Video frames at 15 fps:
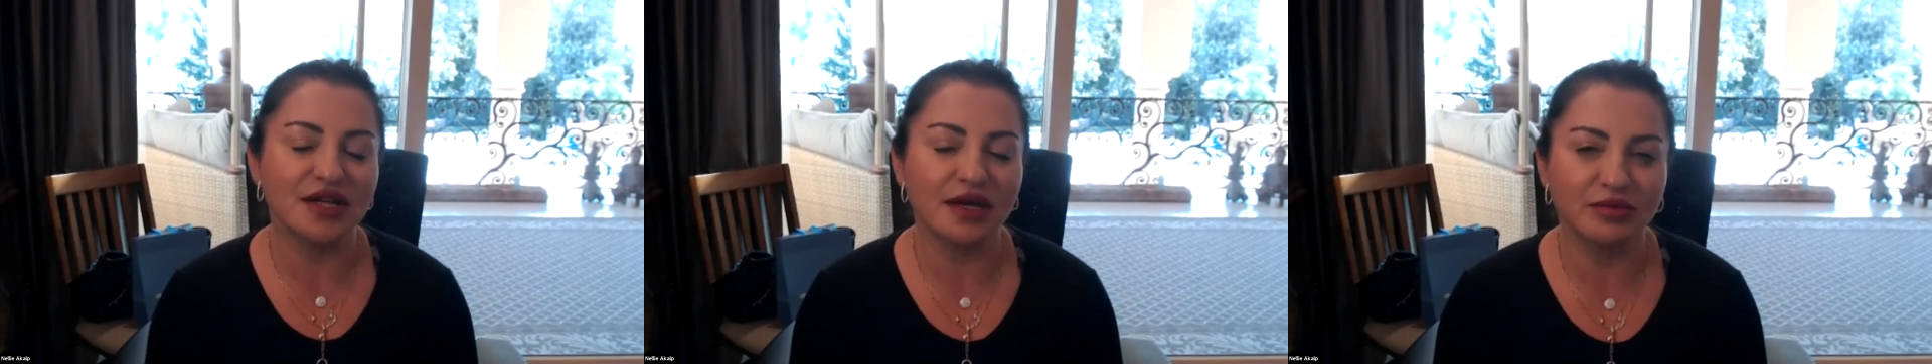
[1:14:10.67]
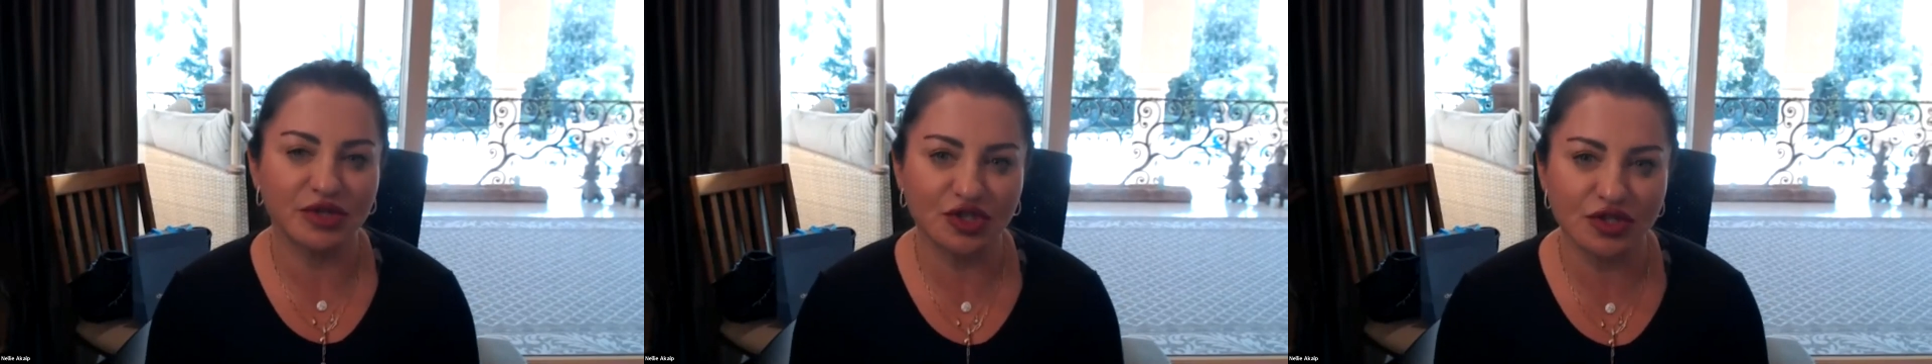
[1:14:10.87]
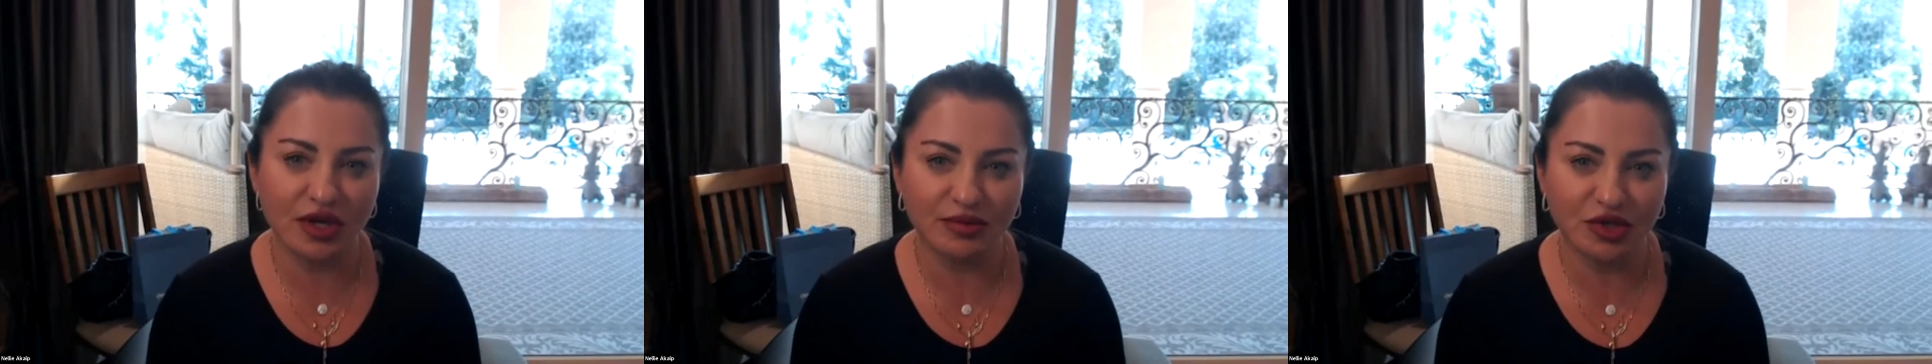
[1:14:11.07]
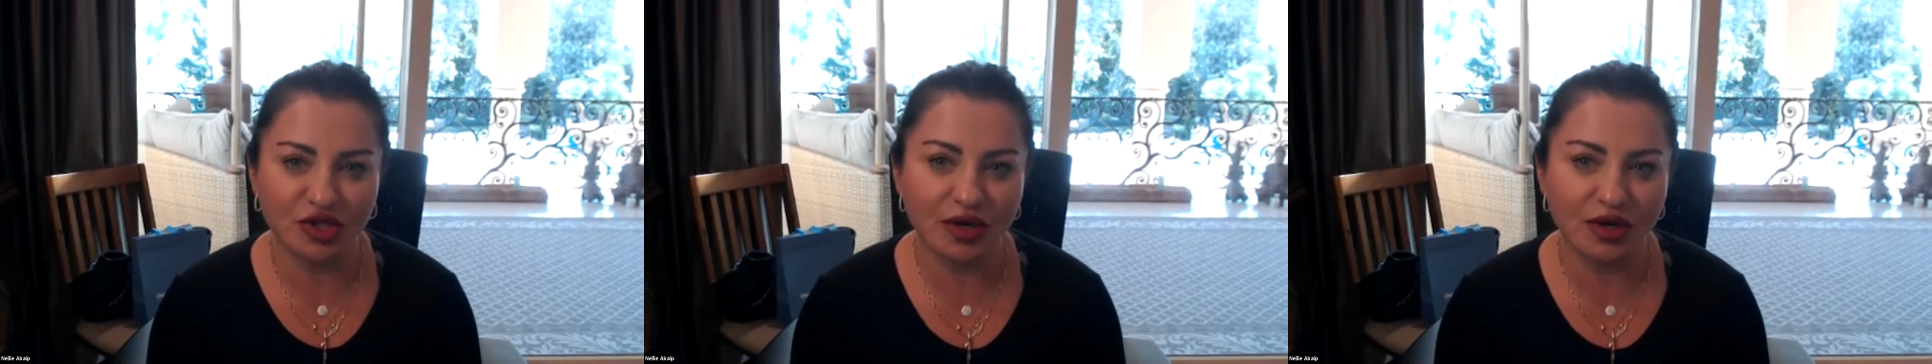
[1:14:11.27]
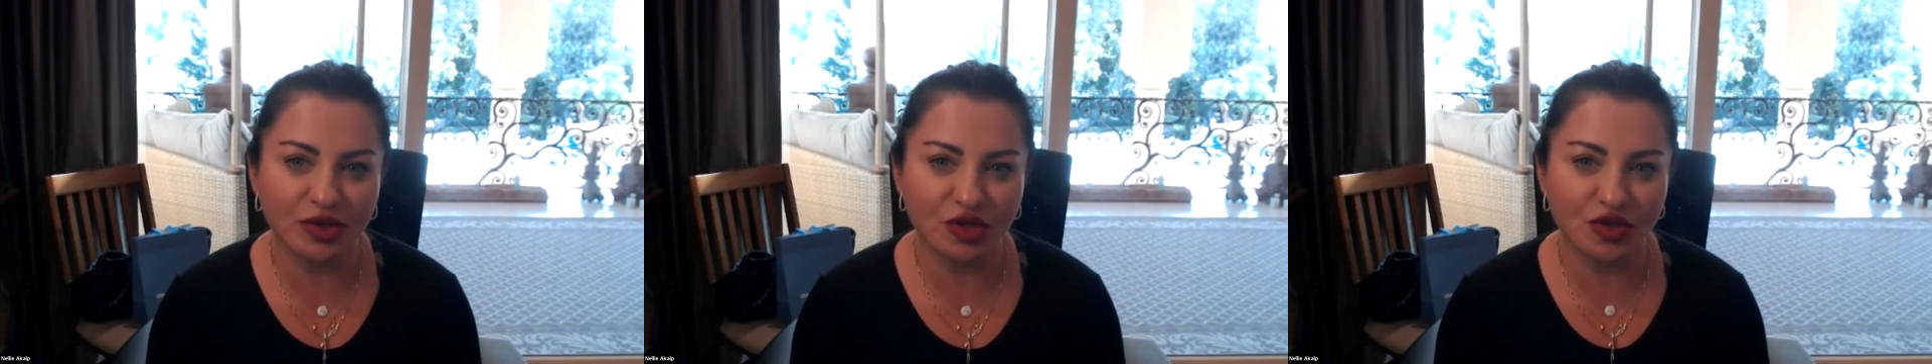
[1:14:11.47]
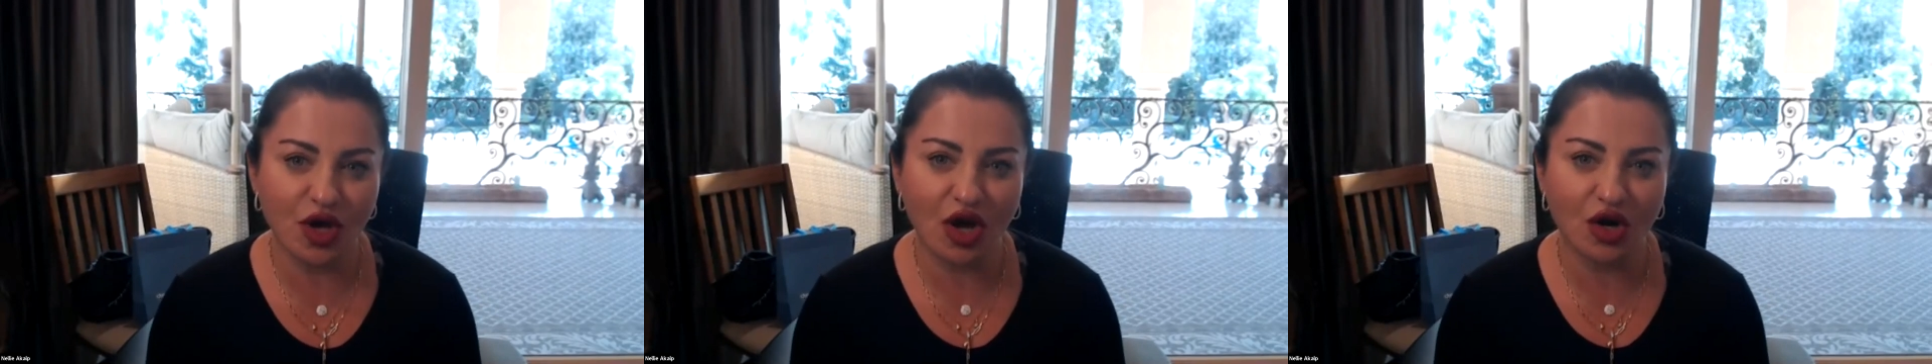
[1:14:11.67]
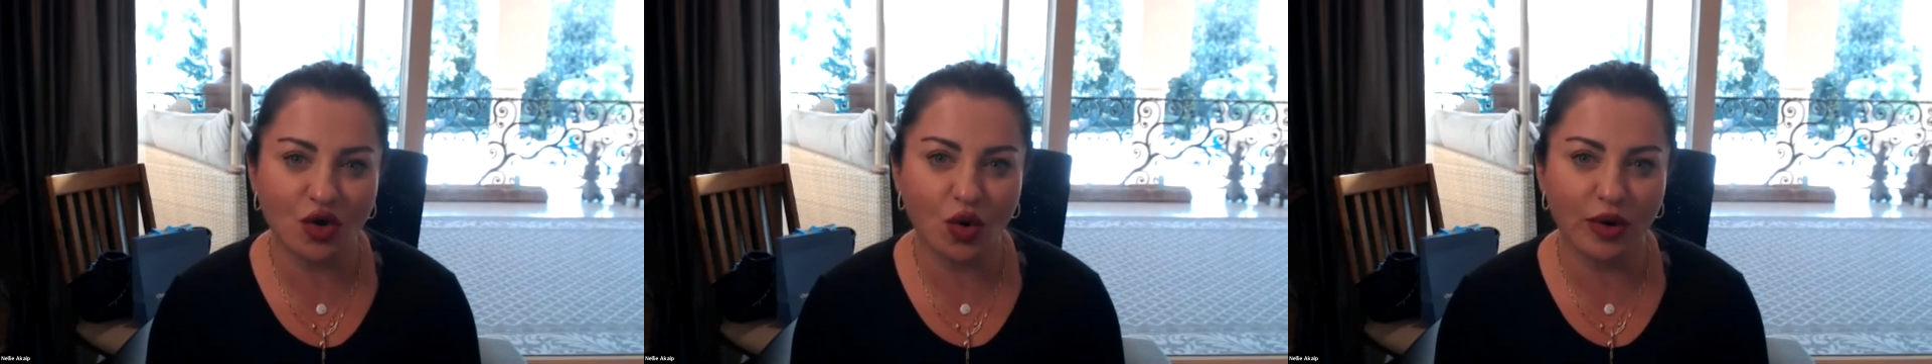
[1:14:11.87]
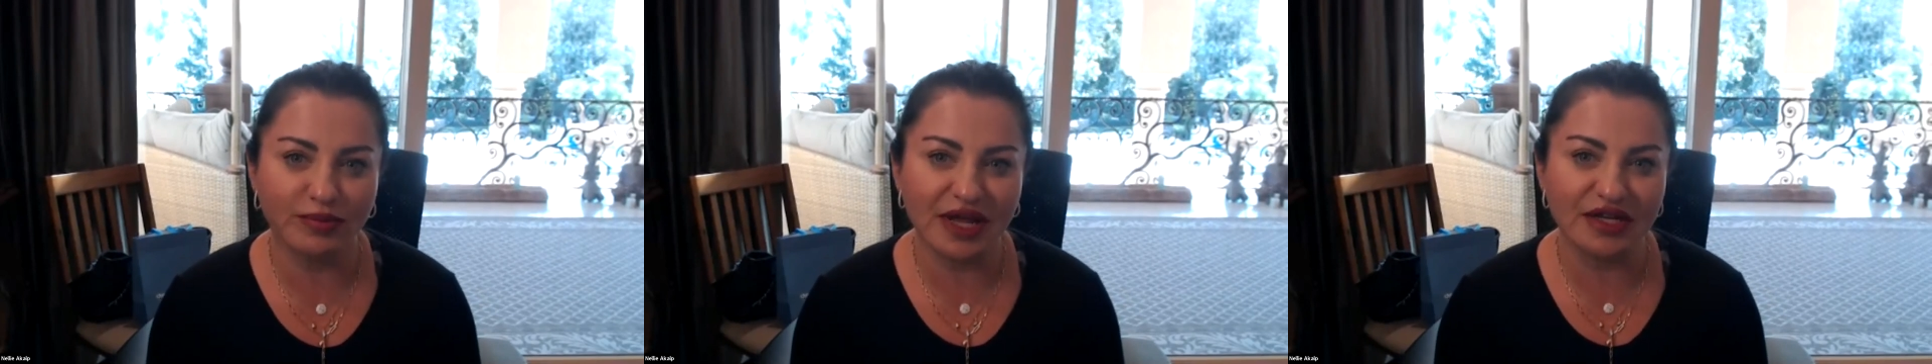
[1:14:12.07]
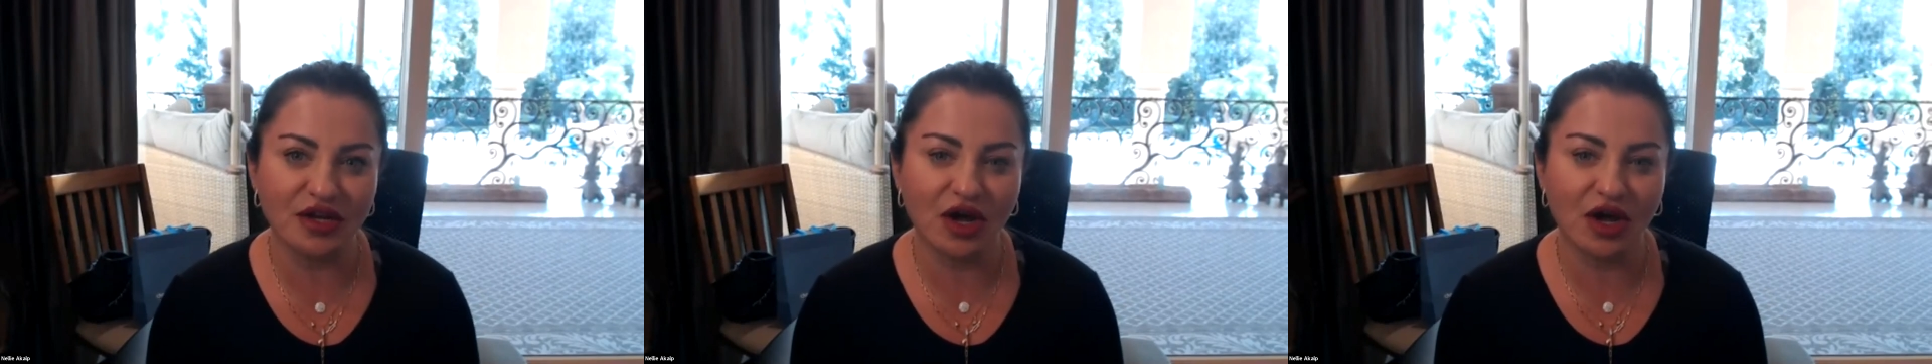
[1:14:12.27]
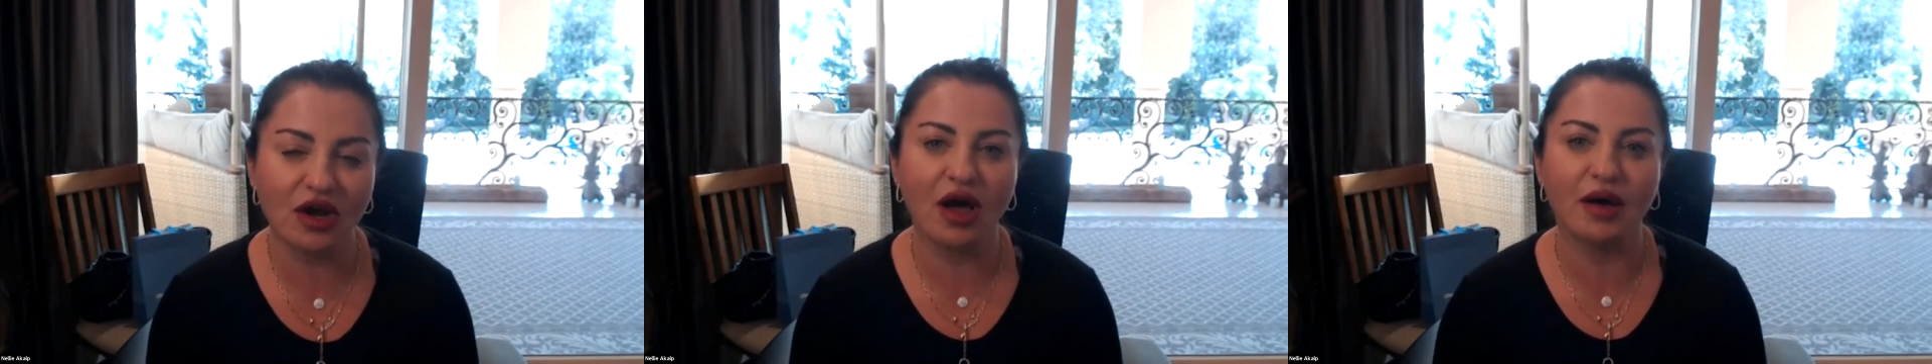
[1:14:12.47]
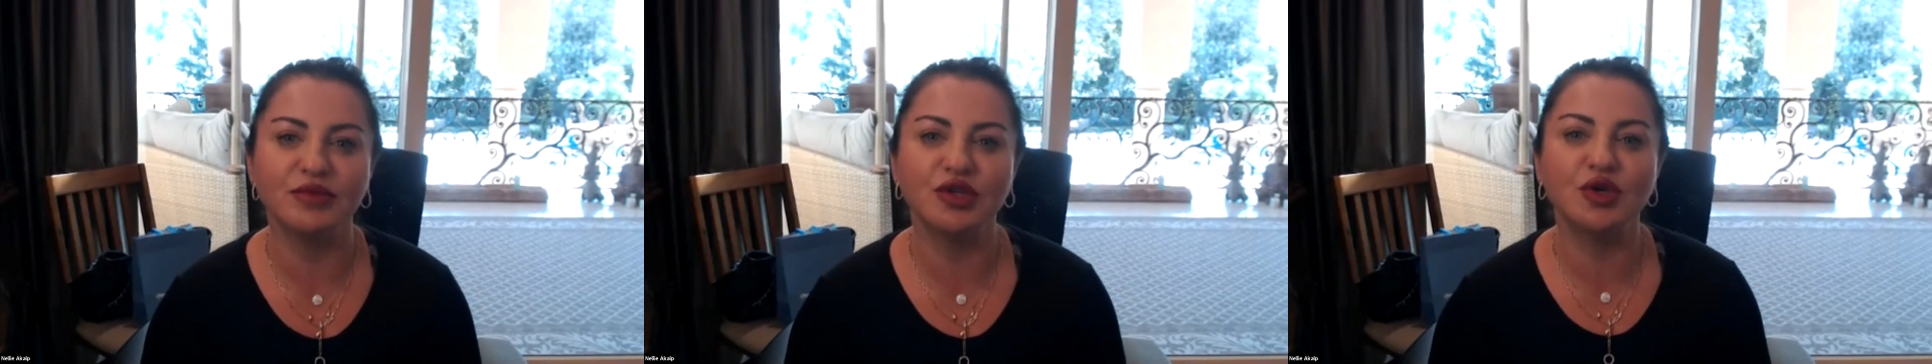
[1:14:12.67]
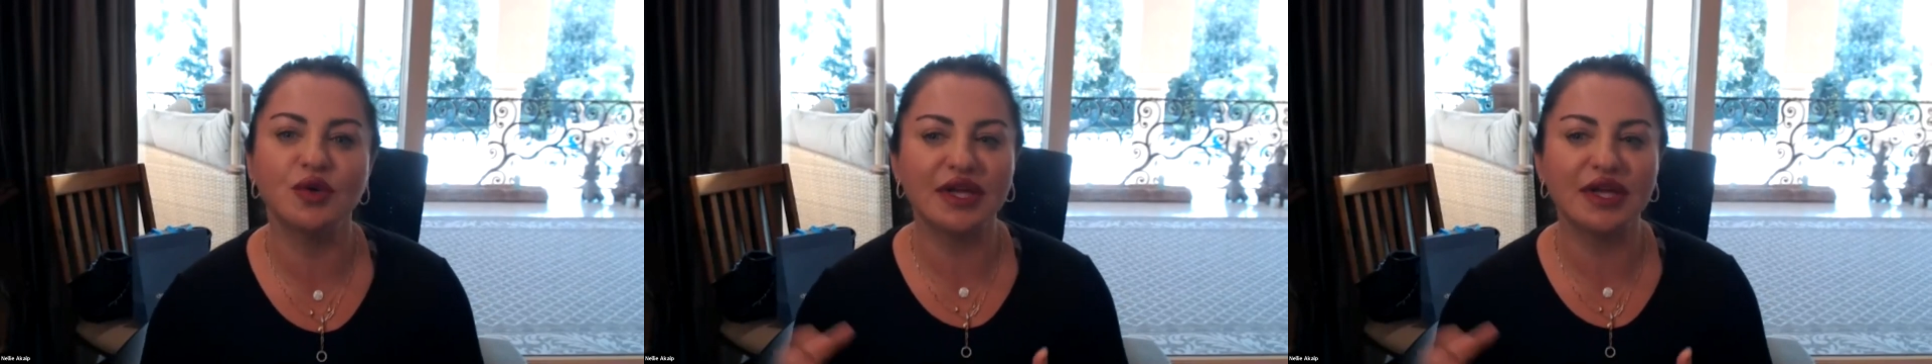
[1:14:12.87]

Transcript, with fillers: www.corpnet.com. You